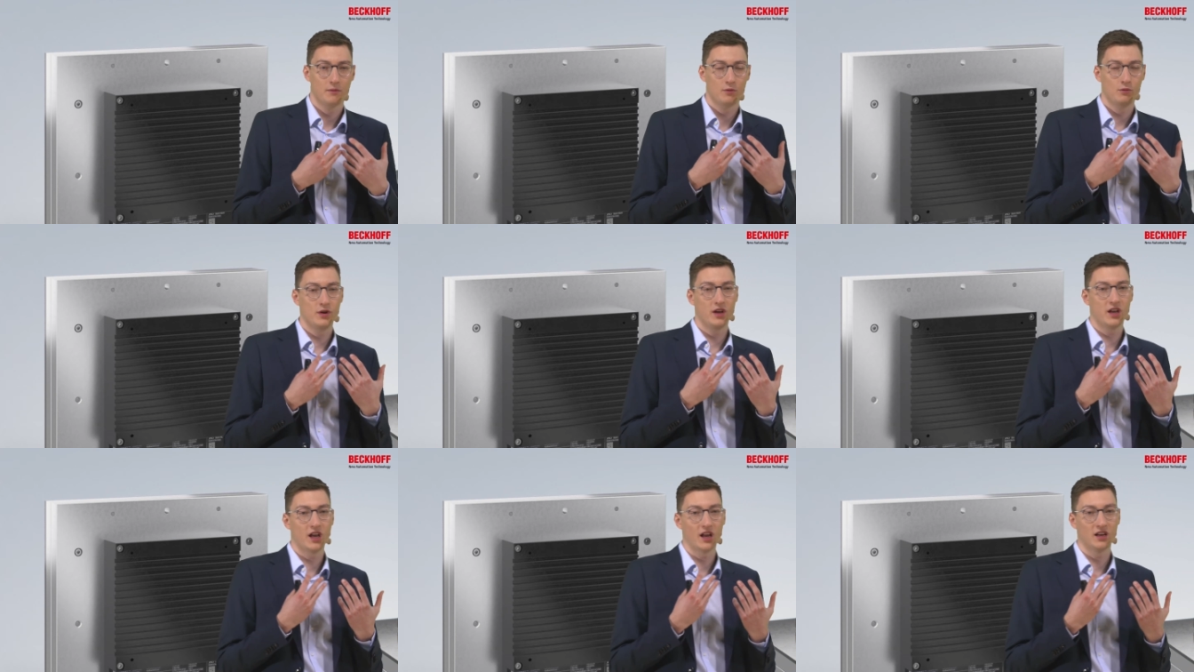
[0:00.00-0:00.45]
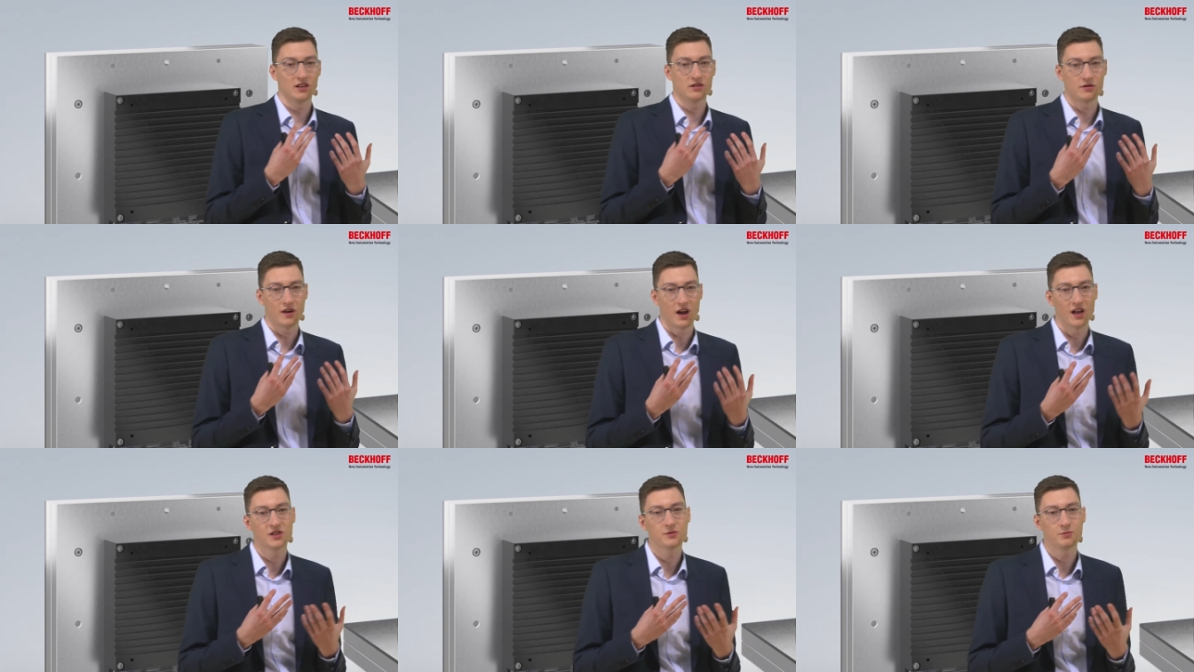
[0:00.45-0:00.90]
we can
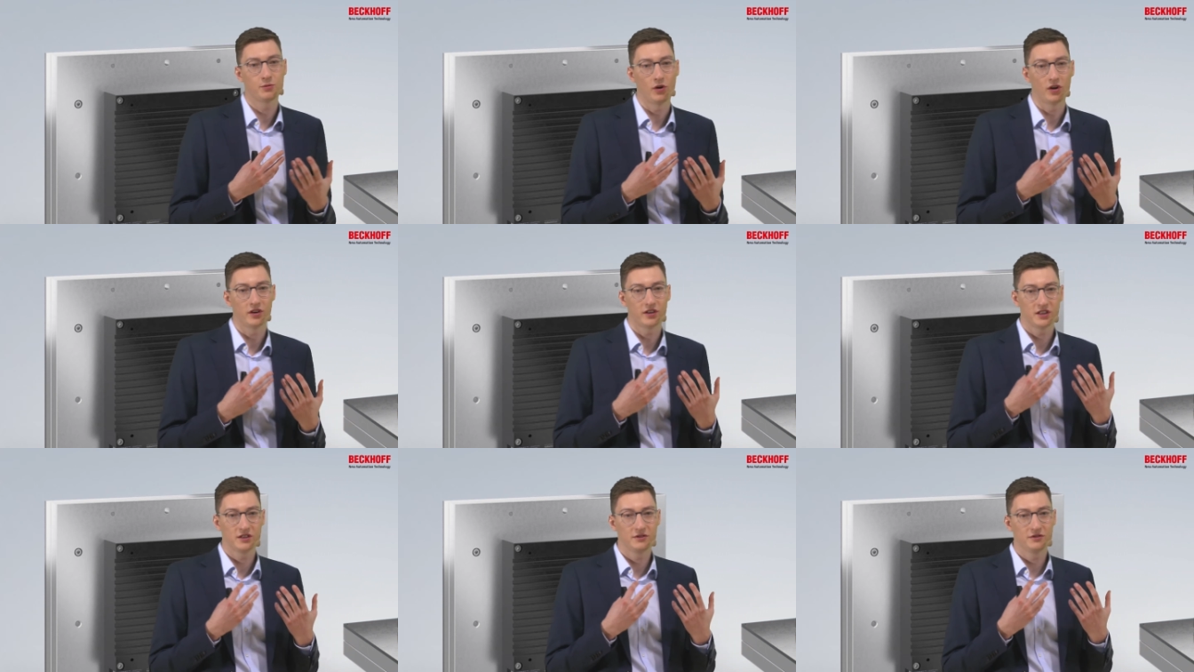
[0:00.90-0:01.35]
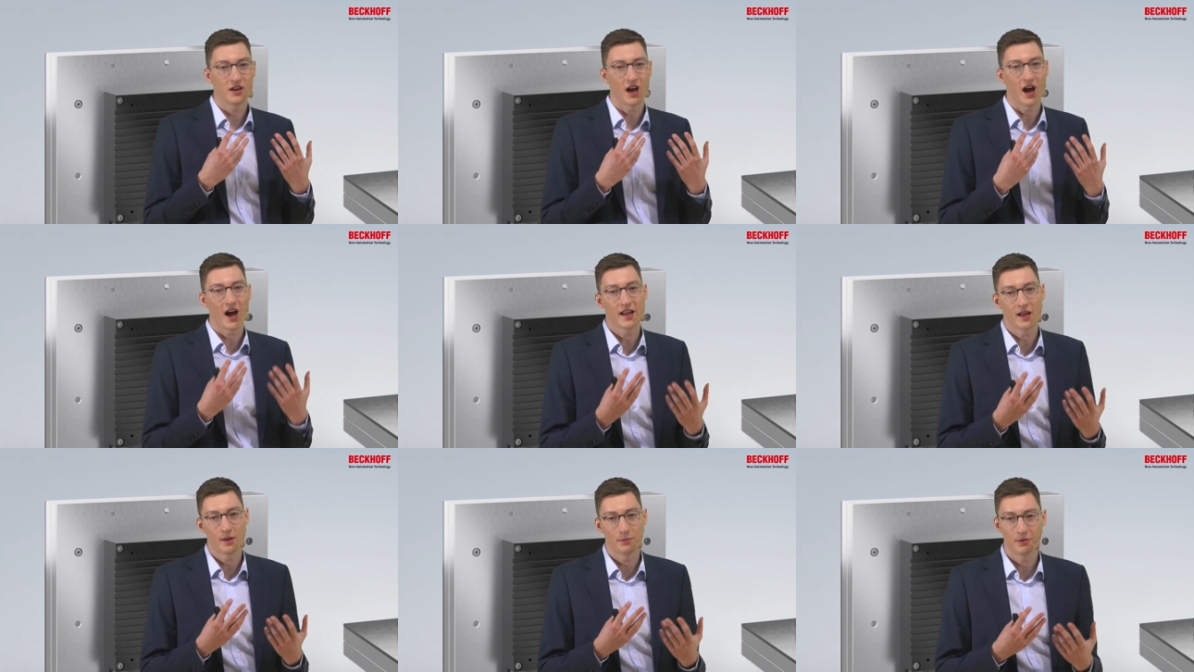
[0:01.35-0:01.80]
transport even
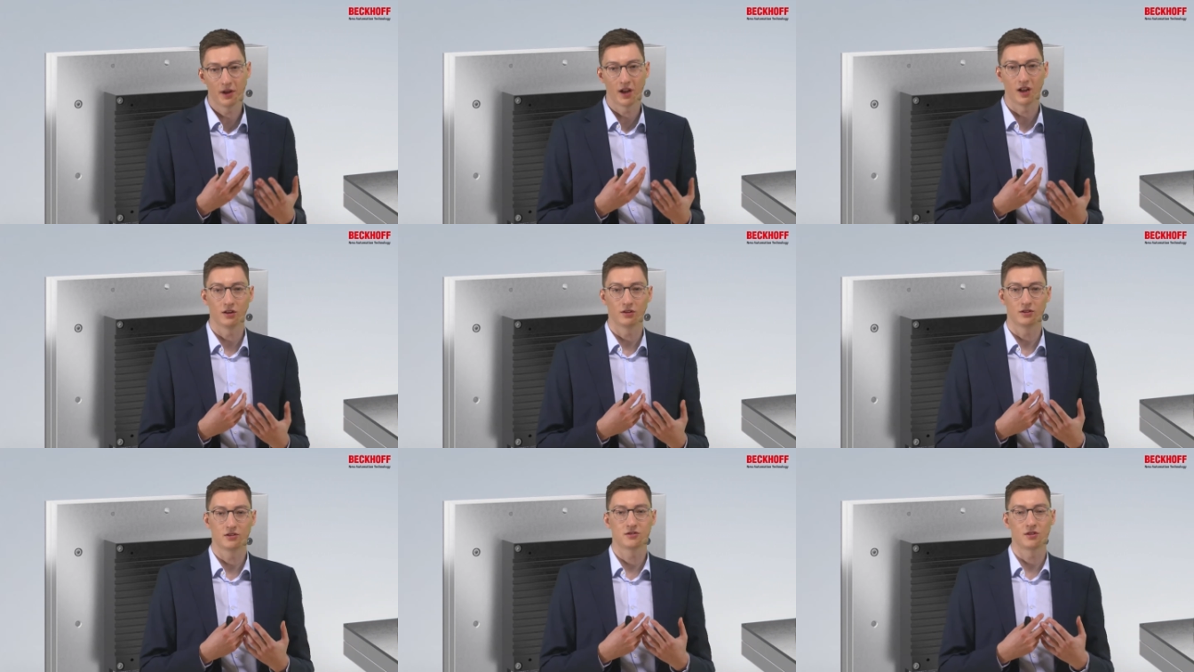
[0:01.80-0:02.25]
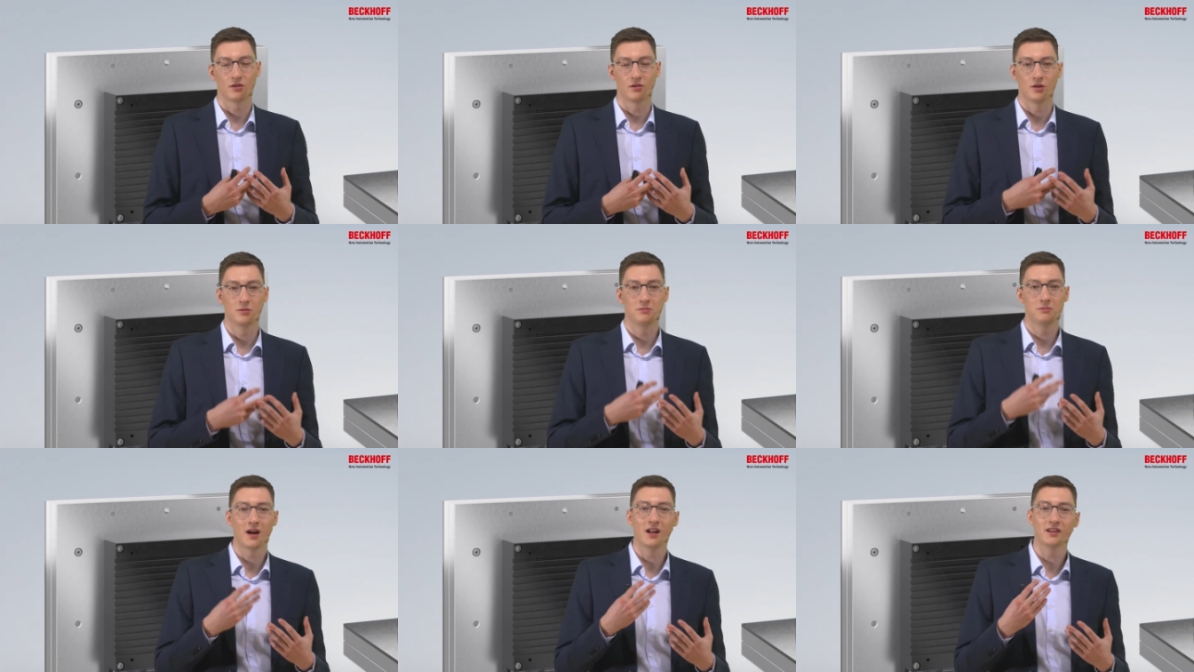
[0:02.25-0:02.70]
higher payloads, so a
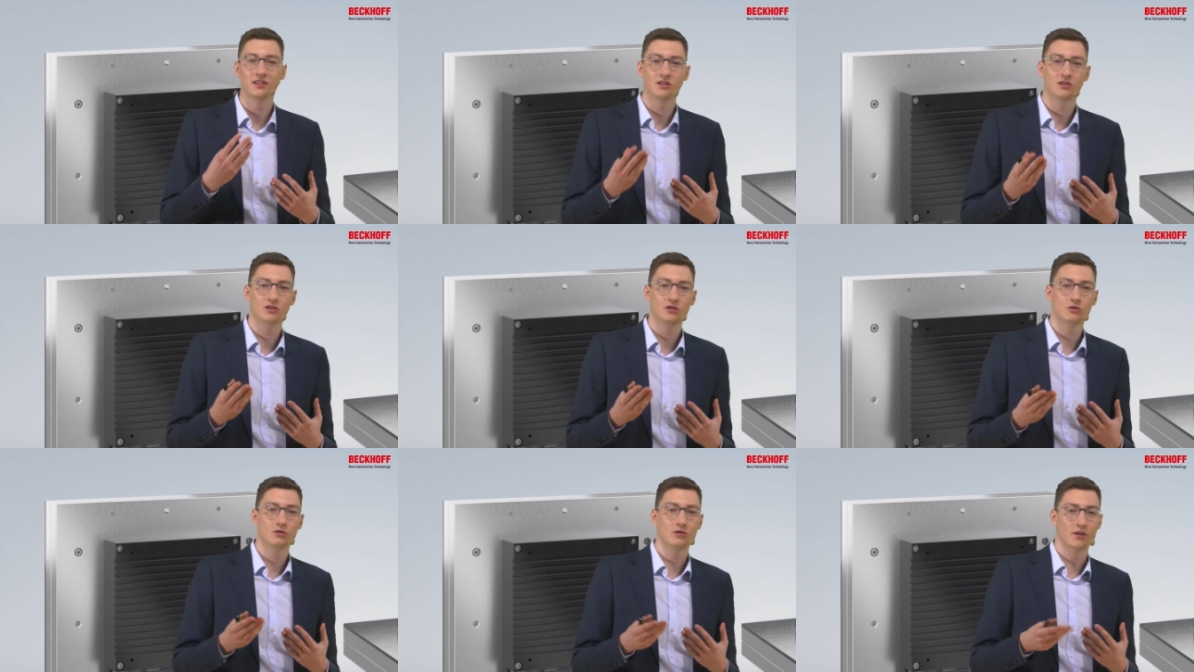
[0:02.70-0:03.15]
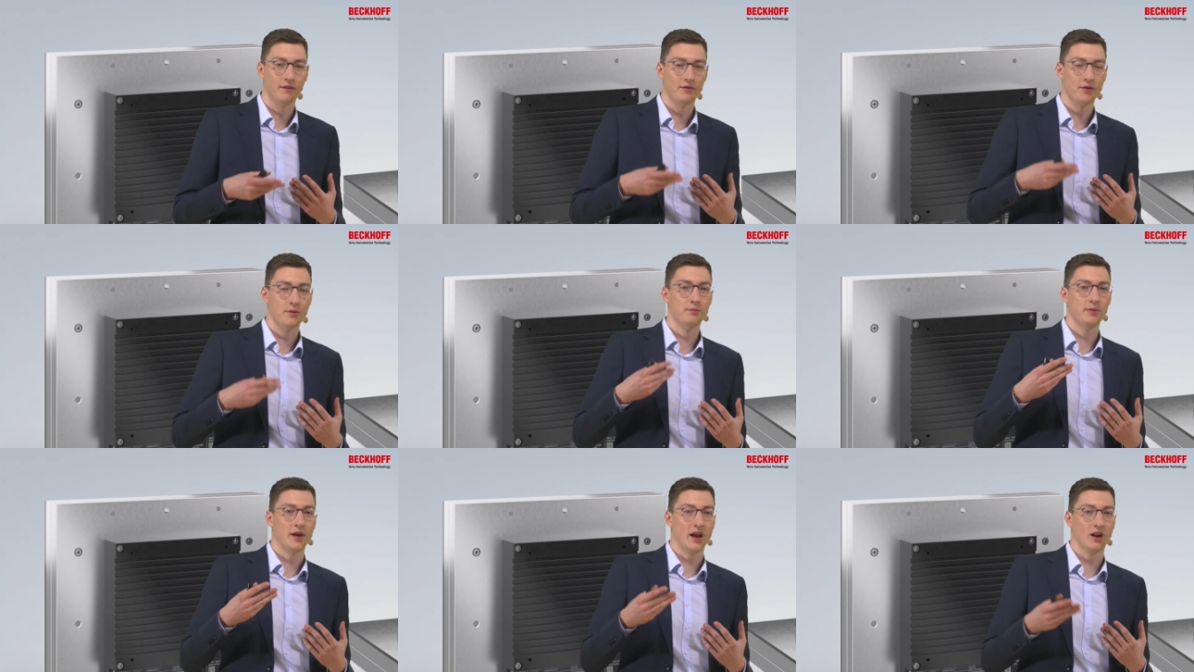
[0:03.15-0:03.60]
multitude of the
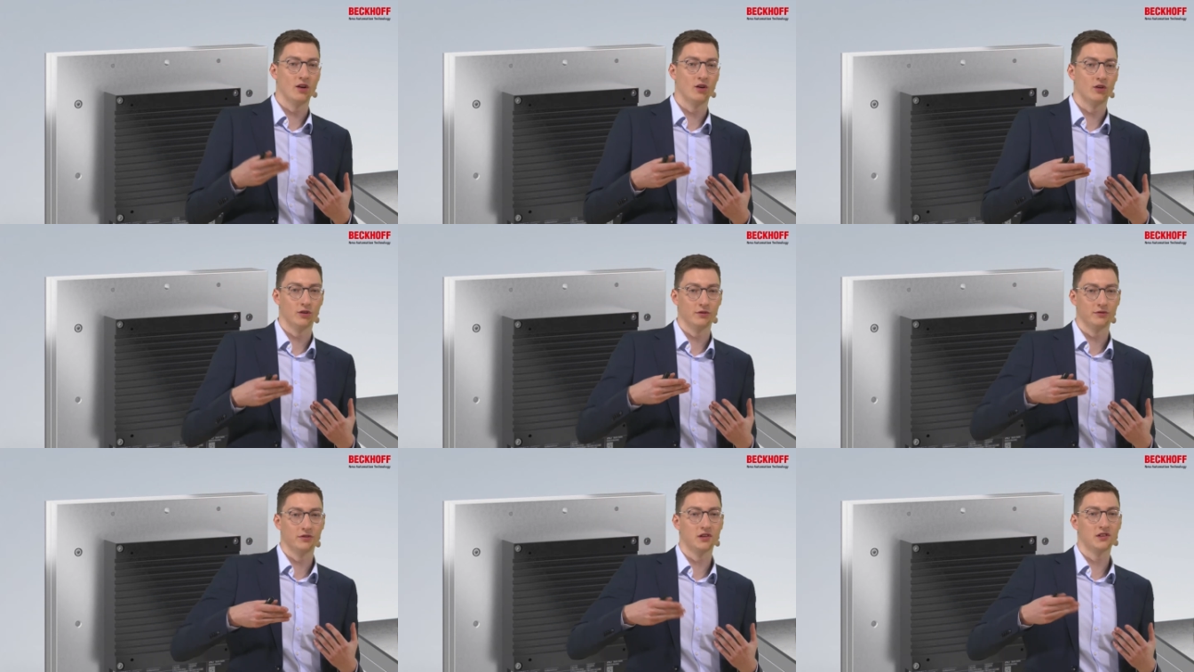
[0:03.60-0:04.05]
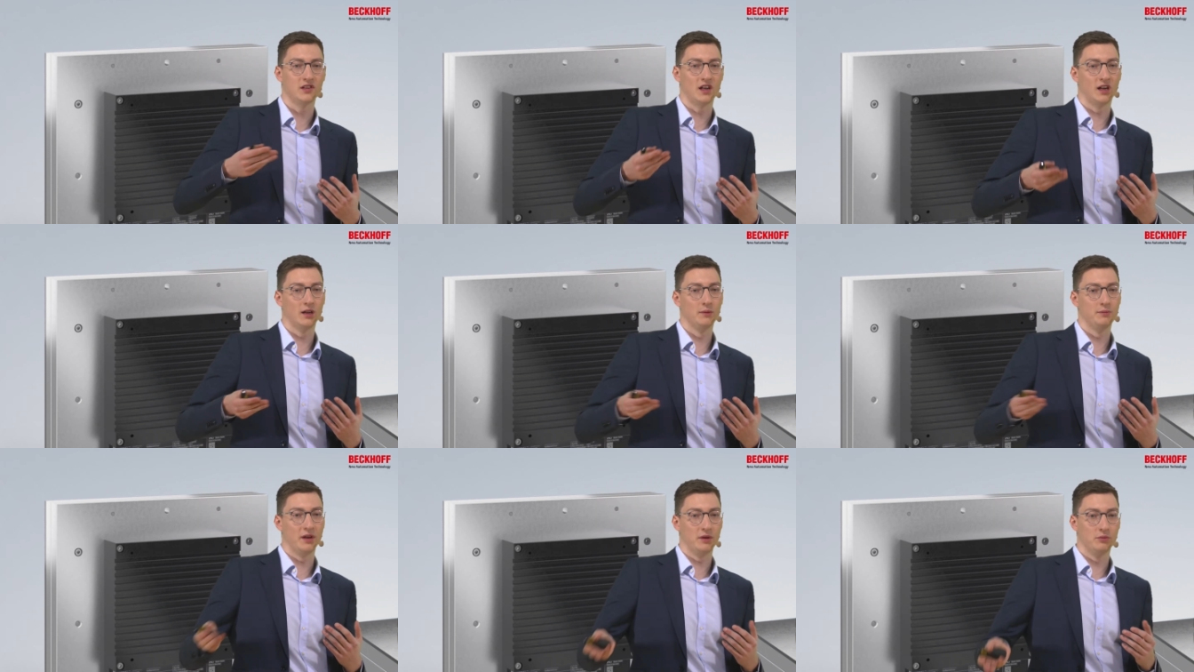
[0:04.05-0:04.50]
payload of a
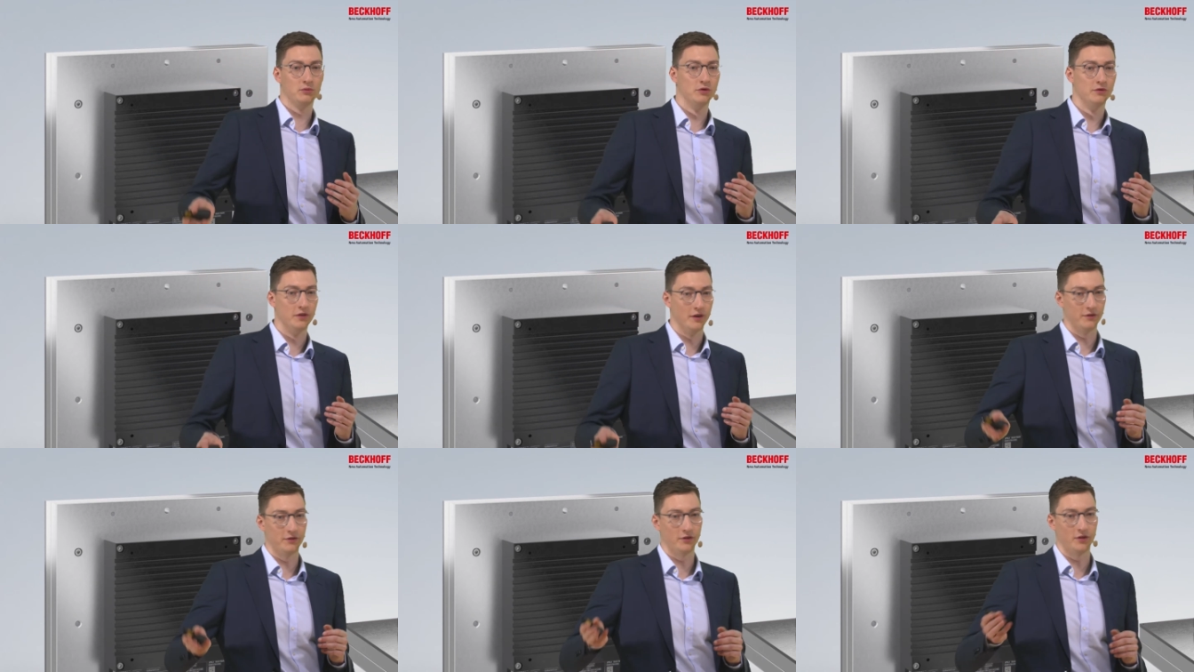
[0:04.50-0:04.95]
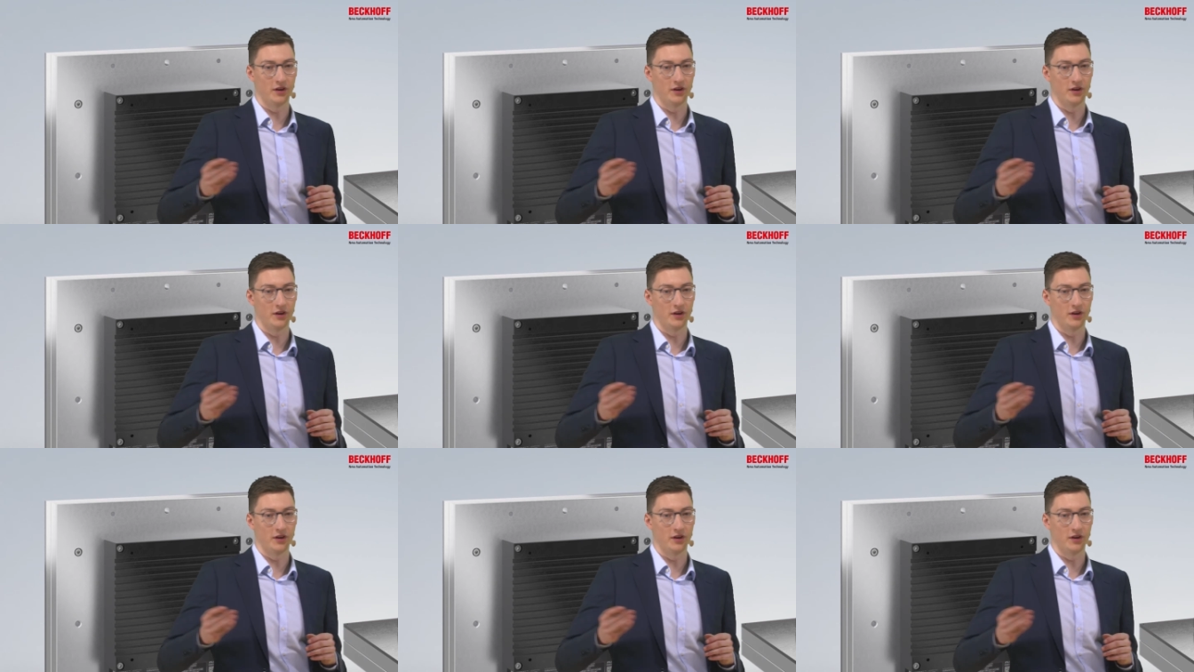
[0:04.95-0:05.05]
single big mover, for